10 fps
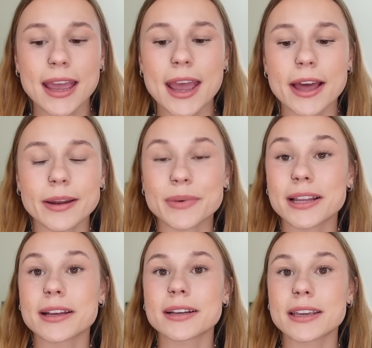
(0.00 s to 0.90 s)
and I'm
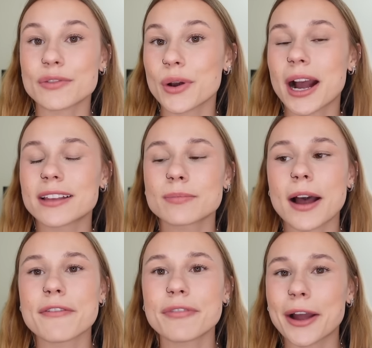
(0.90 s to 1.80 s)
gonna give you guys
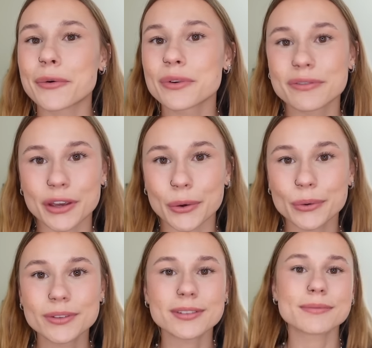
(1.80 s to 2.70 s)
my final
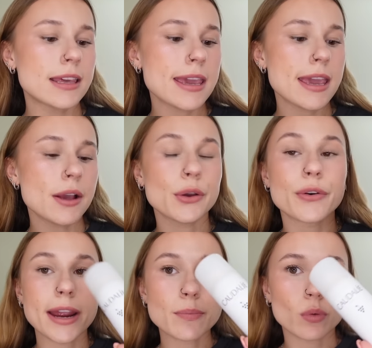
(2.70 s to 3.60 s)
reviews. The
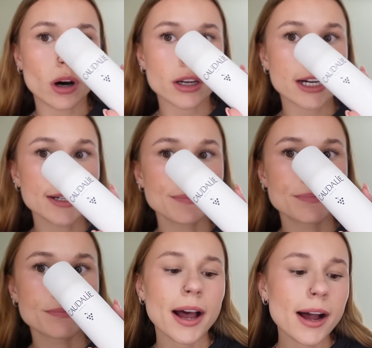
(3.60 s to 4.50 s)
grape water,
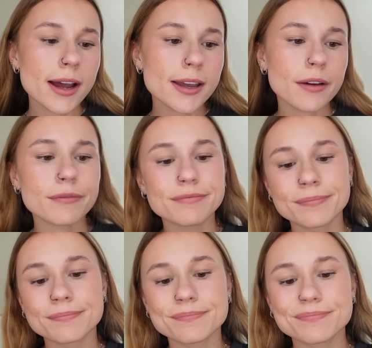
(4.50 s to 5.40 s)
I
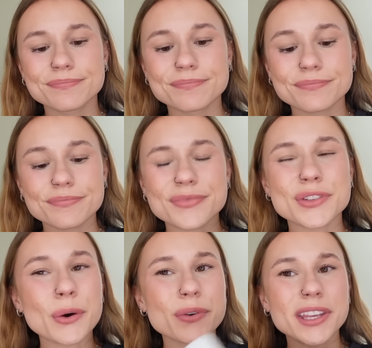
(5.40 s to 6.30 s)

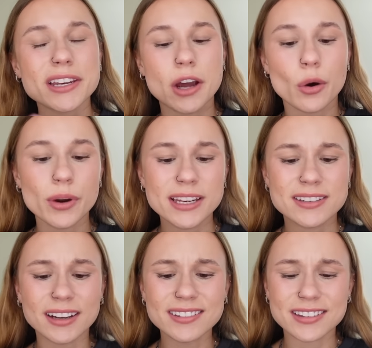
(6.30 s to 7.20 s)
don't really know. It
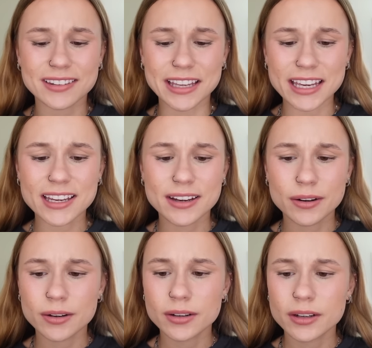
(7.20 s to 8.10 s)
does leak.
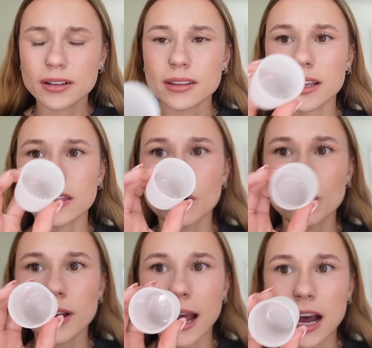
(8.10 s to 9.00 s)
Like the
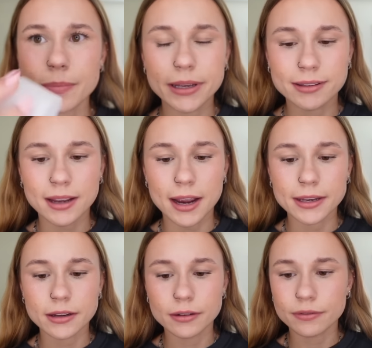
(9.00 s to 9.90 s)
whole cap is
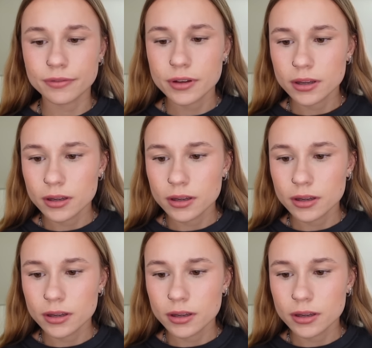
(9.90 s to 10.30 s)
kind of